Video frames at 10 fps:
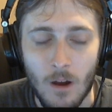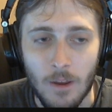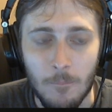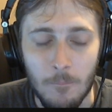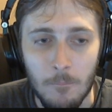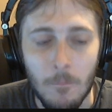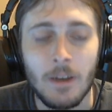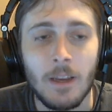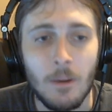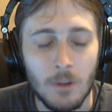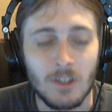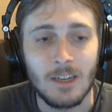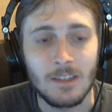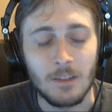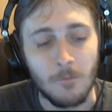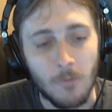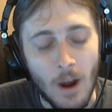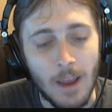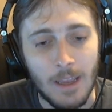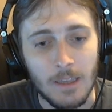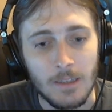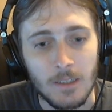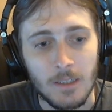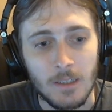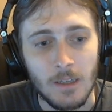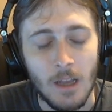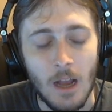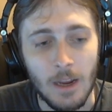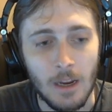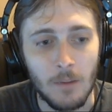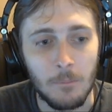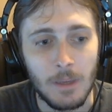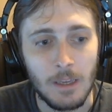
on Monday, Wednesdays, and Fridays, I'm going to